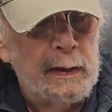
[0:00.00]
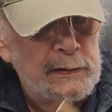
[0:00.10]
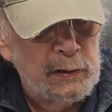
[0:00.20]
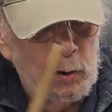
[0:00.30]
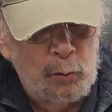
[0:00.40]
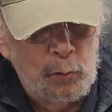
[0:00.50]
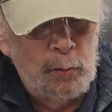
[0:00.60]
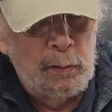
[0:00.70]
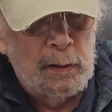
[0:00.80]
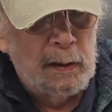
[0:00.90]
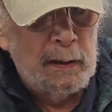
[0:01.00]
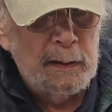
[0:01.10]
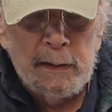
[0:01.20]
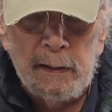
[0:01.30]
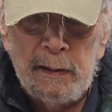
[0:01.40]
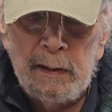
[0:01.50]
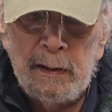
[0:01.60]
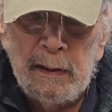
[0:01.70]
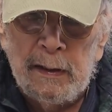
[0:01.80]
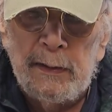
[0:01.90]
That's low, high,
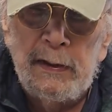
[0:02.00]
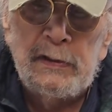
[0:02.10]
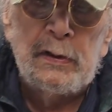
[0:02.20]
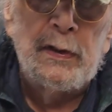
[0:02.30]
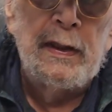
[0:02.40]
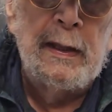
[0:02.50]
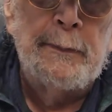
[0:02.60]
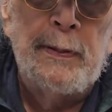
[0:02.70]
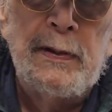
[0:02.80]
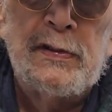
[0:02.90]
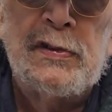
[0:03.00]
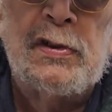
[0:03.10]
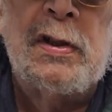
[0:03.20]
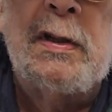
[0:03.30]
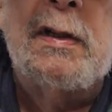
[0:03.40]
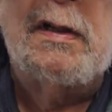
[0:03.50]
and these are the end pieces